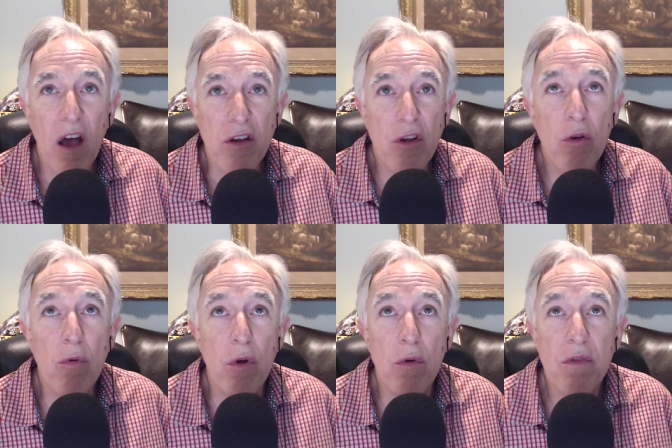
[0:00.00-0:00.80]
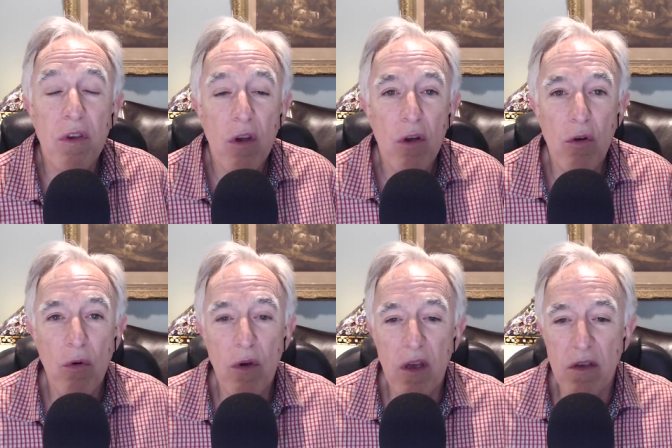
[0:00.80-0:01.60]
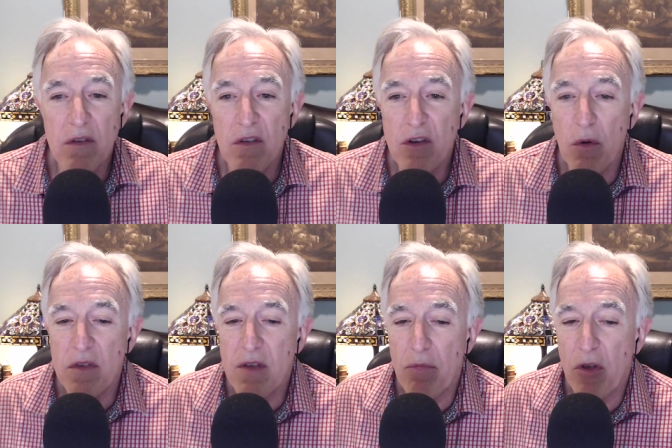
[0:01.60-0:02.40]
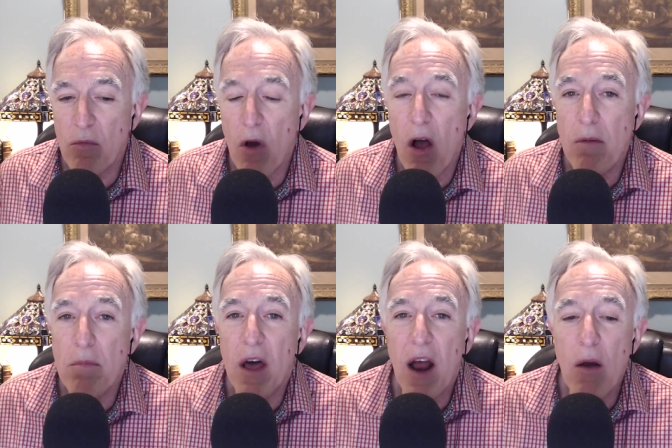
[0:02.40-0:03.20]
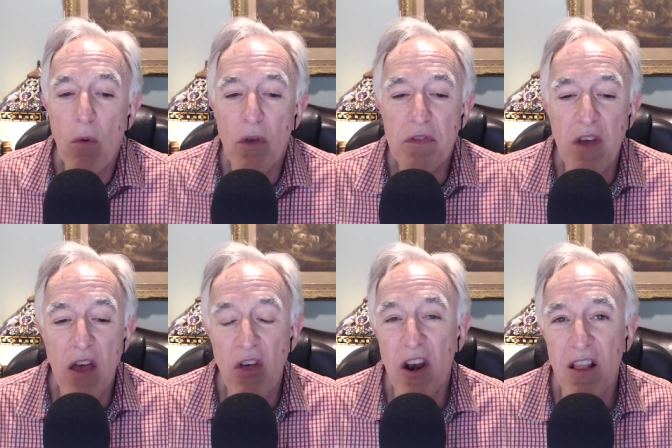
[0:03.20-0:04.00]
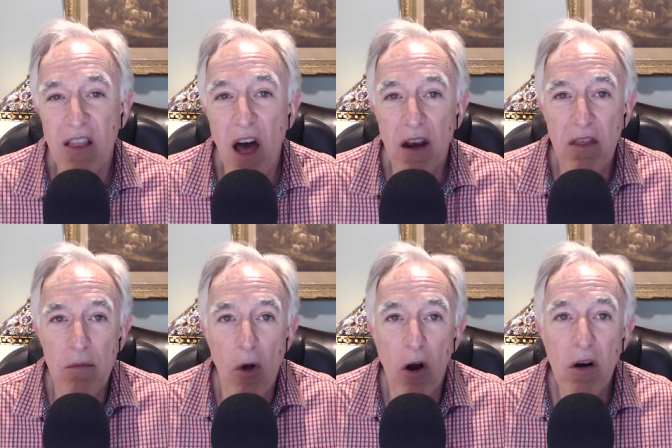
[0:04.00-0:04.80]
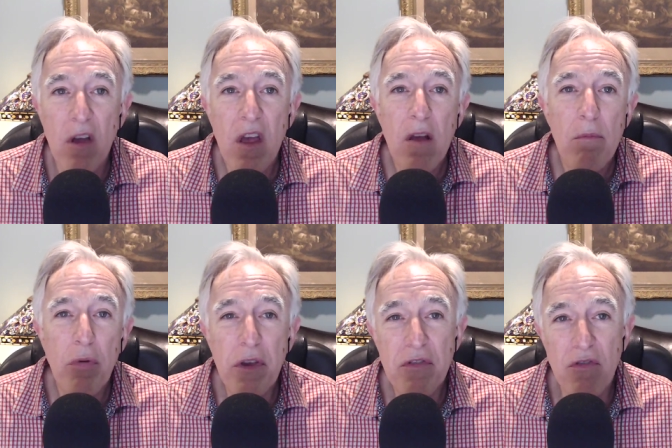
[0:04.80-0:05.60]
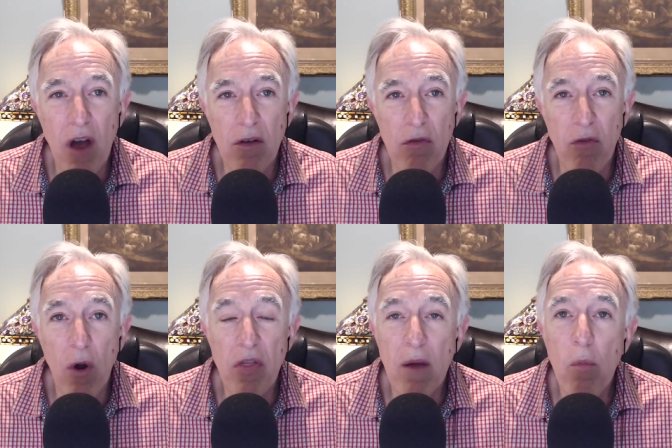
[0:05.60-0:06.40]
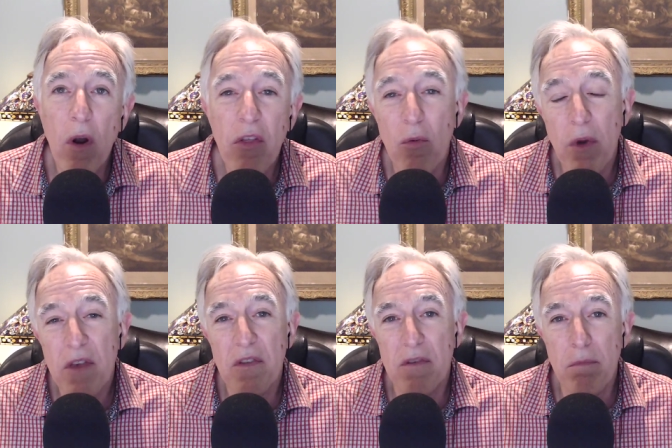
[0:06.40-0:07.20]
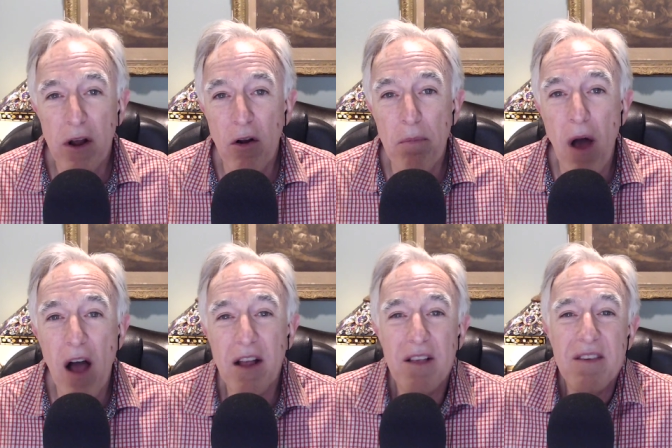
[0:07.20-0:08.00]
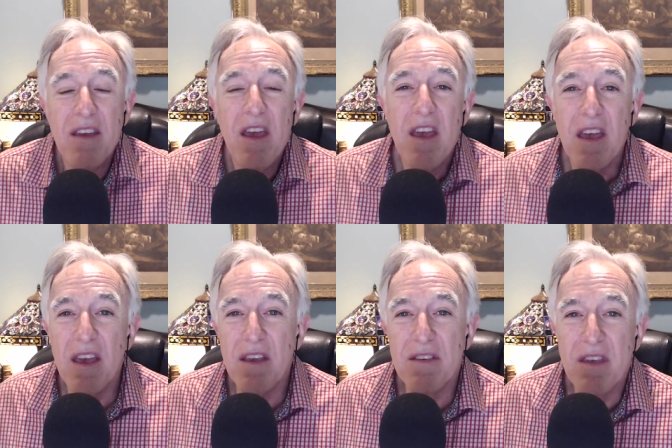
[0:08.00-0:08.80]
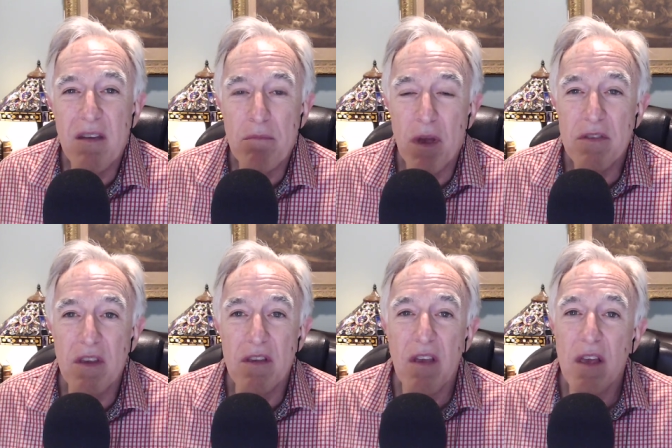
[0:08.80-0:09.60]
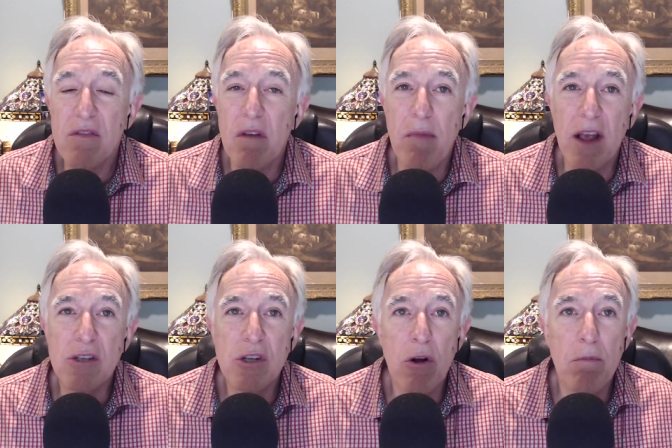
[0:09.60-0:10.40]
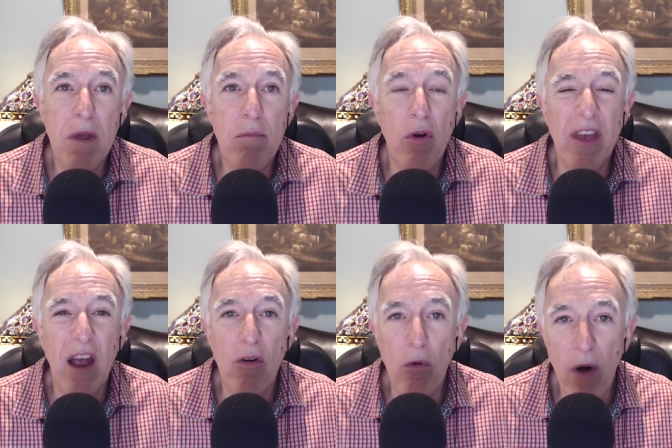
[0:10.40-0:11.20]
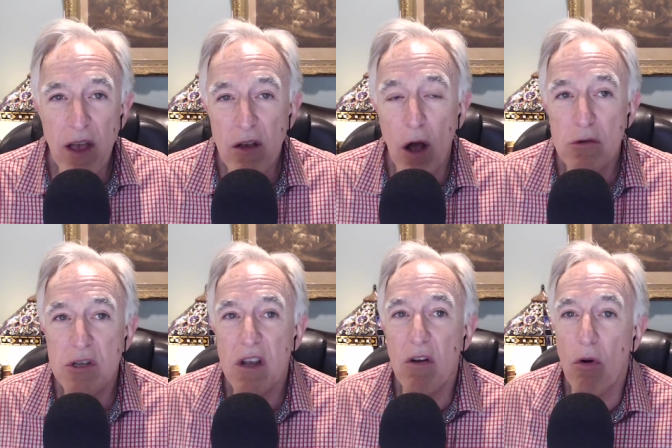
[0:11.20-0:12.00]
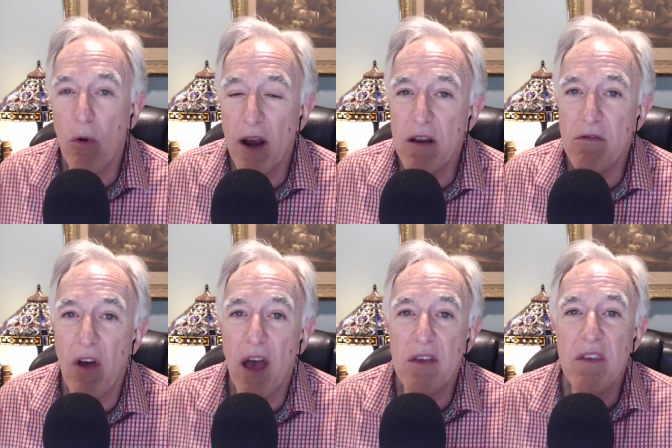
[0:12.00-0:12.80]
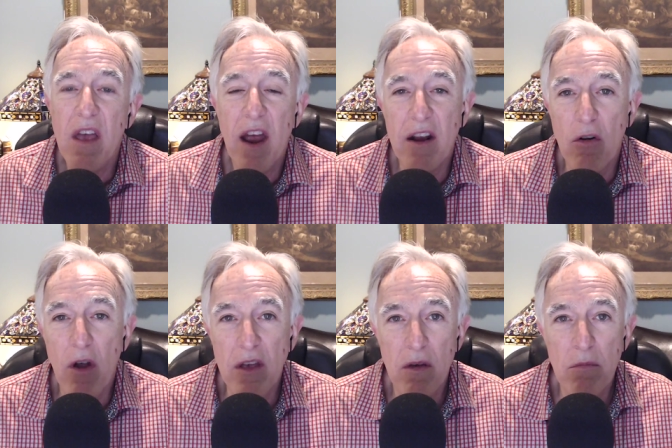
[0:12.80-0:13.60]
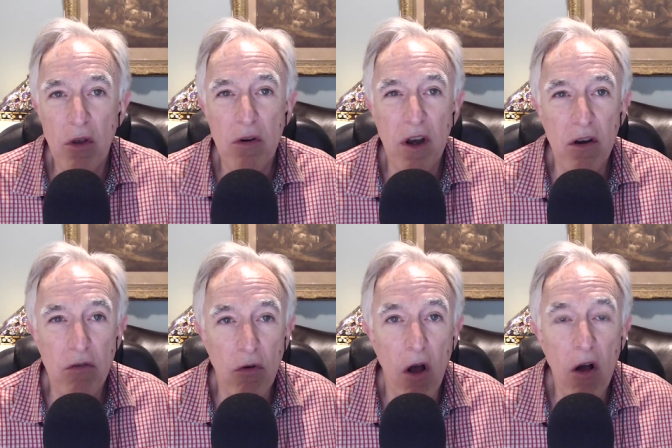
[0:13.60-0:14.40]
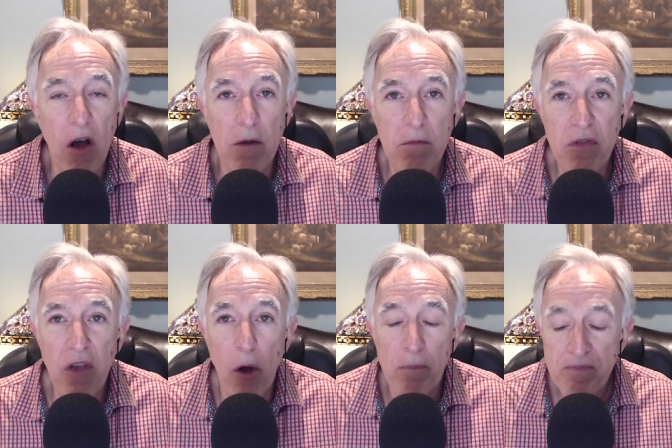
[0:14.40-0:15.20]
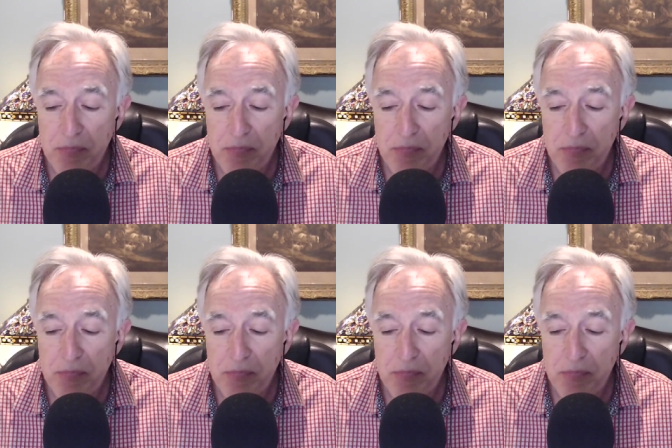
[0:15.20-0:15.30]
gurus who is doing something wrong, but I will say that a lot of them are. Please try to avoid them. One of the reasons Bigger Pockets is in business is to make sure people get great coaching, great advice, and a great community to draw on. So